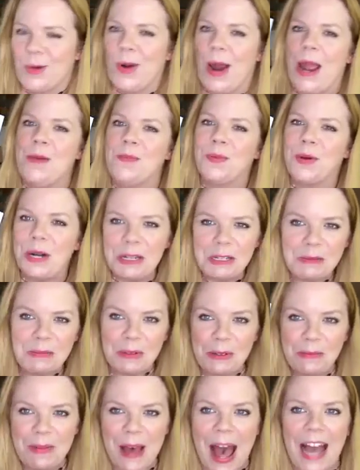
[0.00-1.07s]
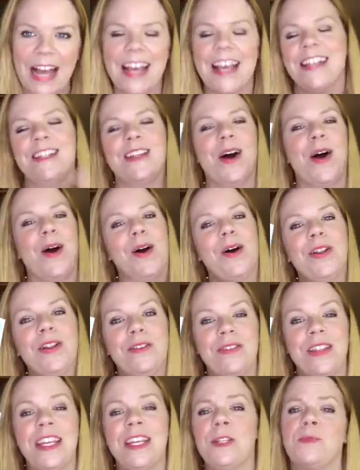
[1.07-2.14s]
great printable pack. It's
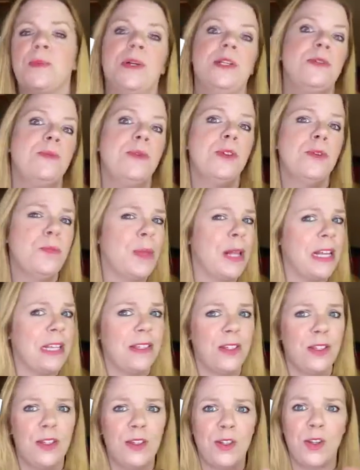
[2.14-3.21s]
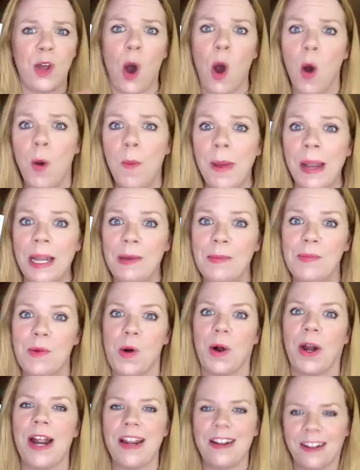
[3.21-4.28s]
all of these printables plus so many
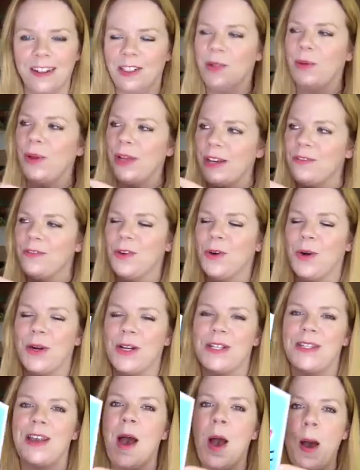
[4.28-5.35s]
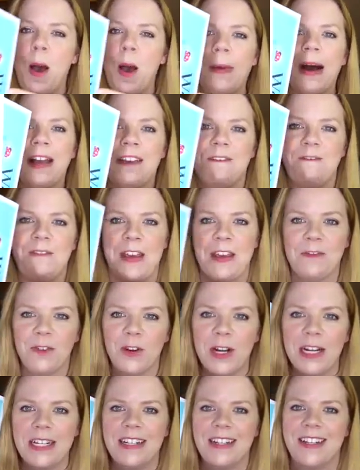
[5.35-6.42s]
more, including of course my
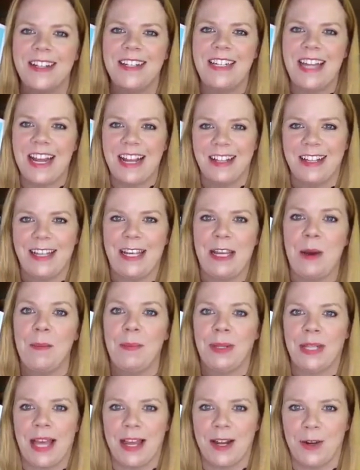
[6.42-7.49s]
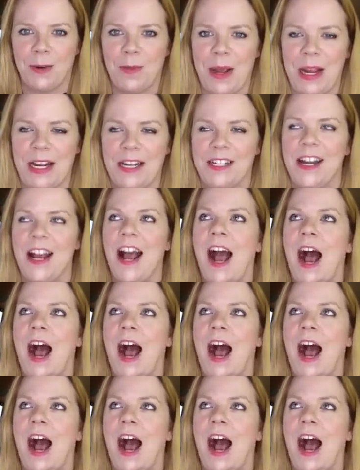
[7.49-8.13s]
favorite daily planner page.